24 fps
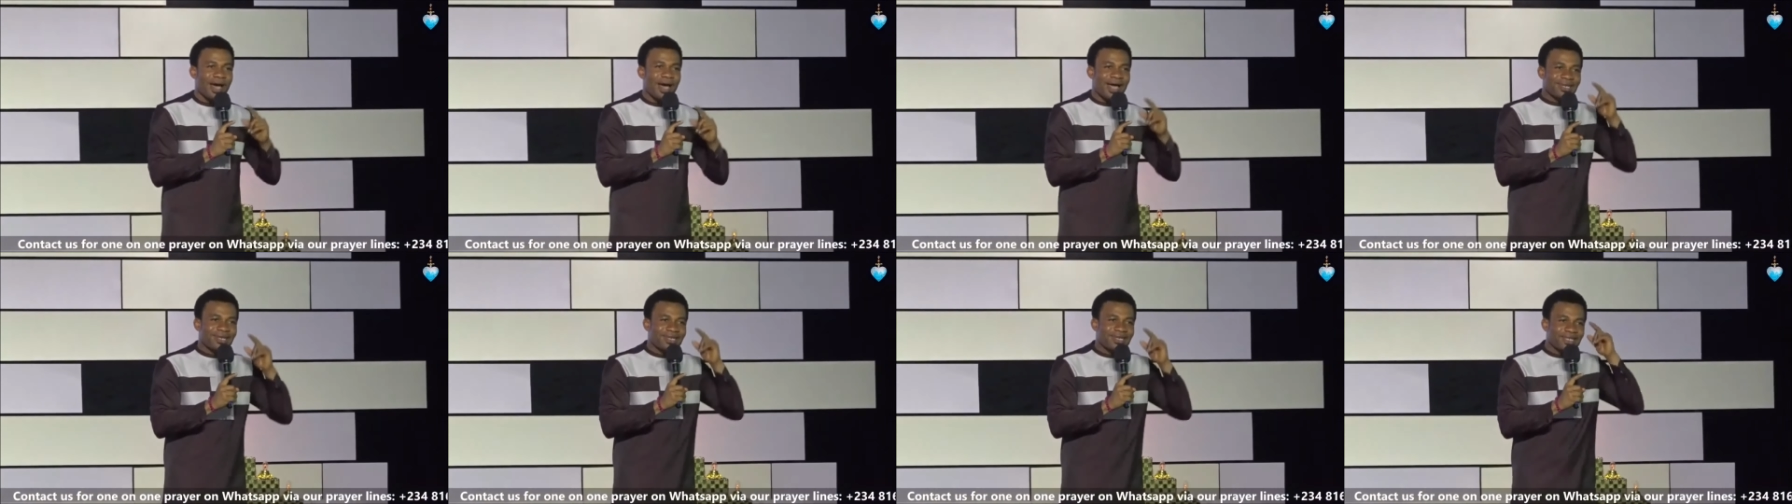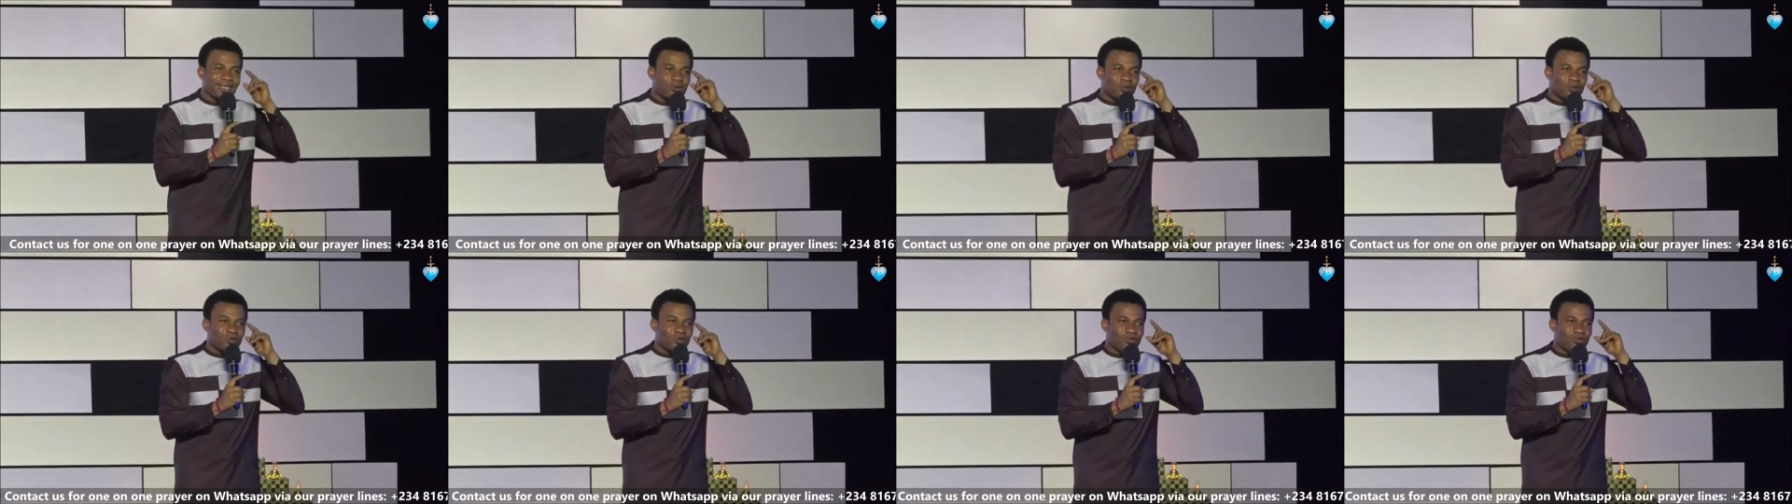I need
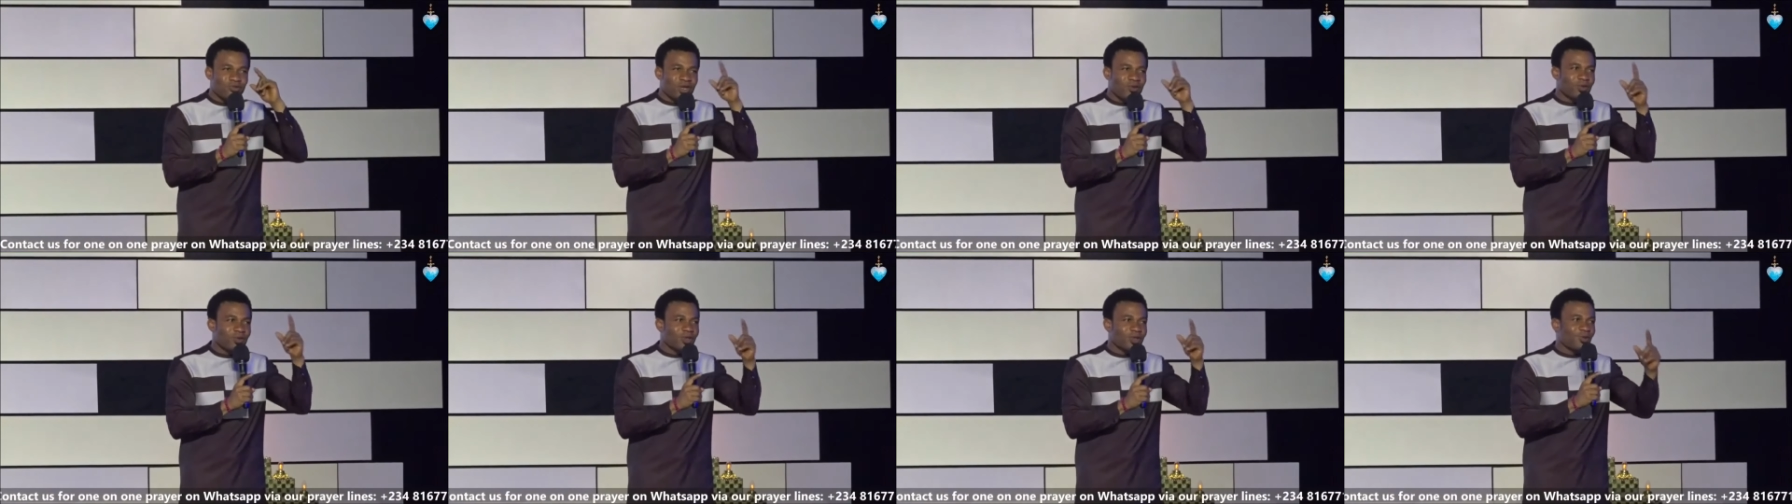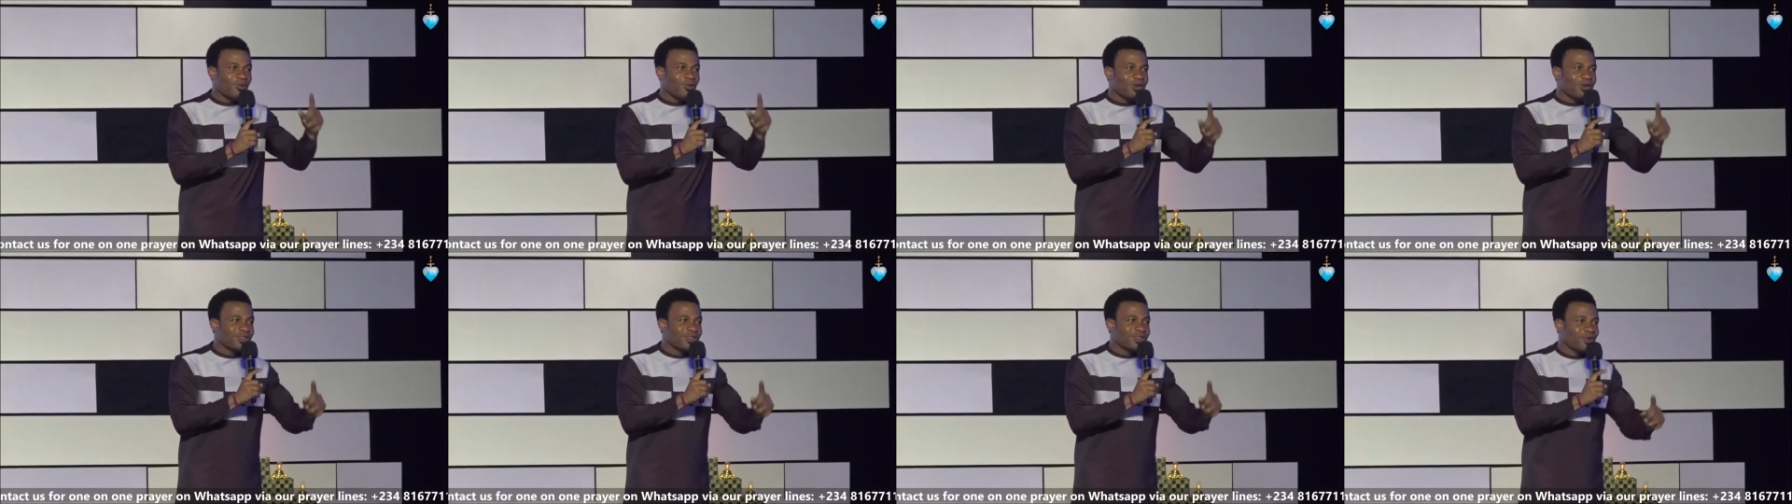to drink with
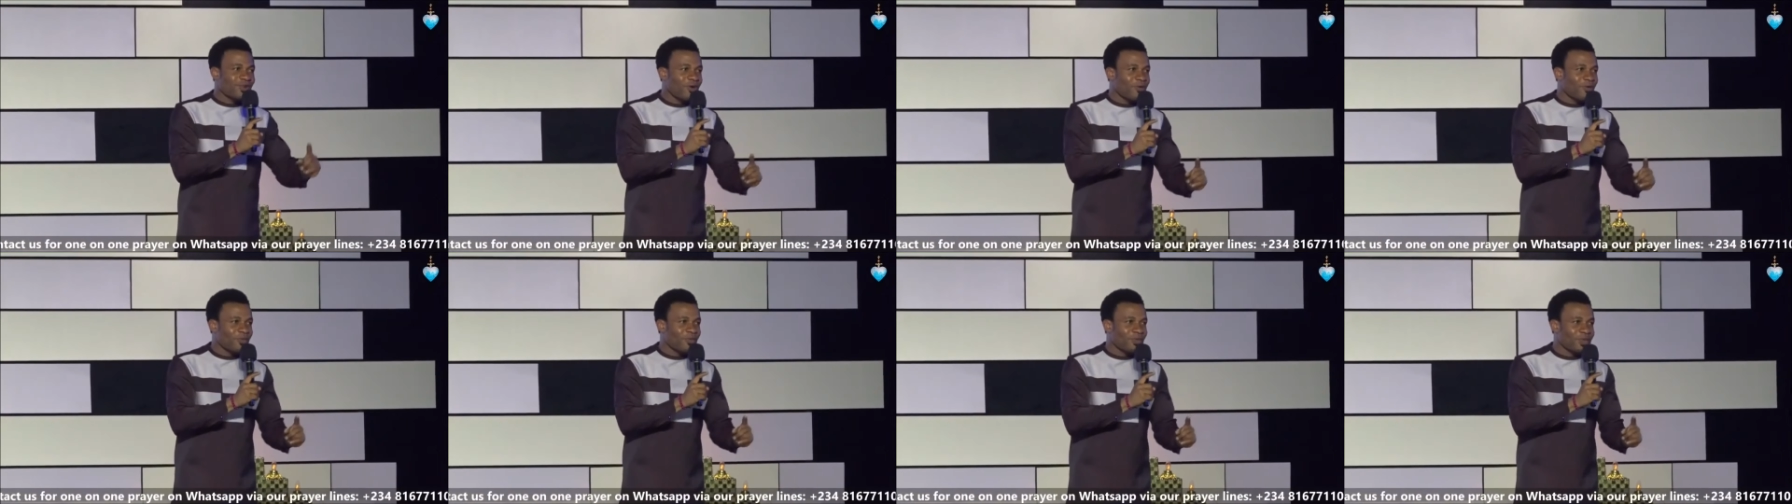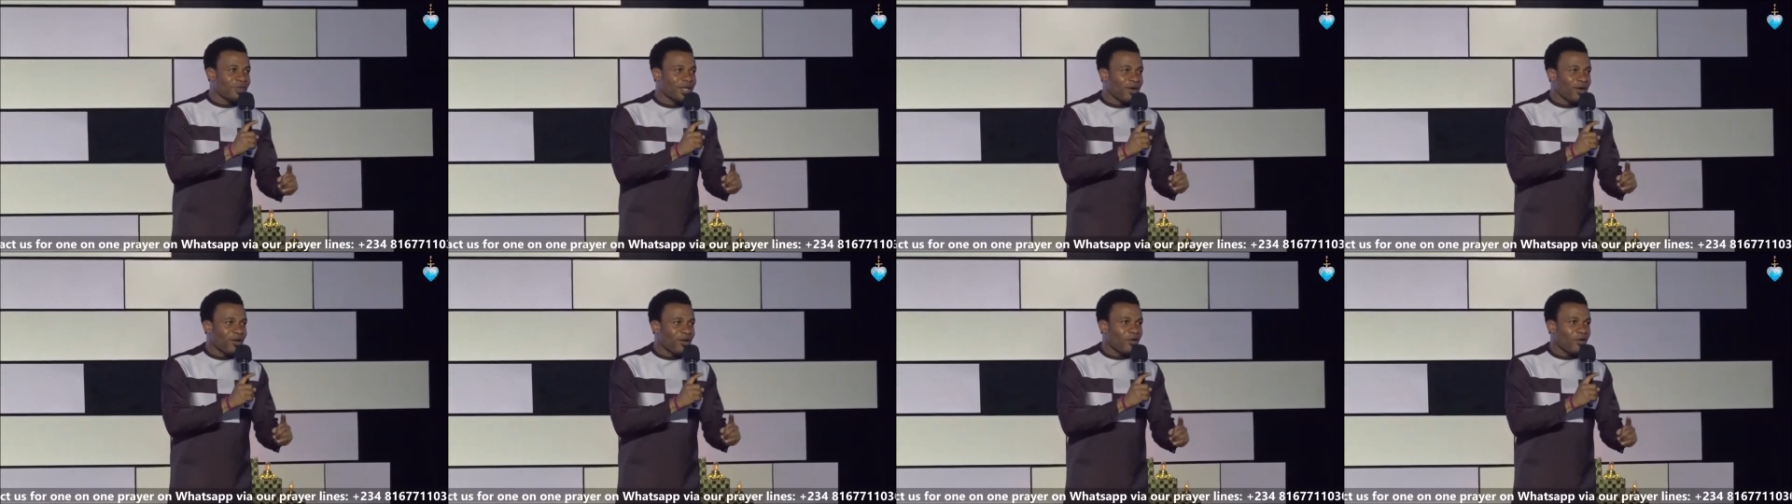wisdom.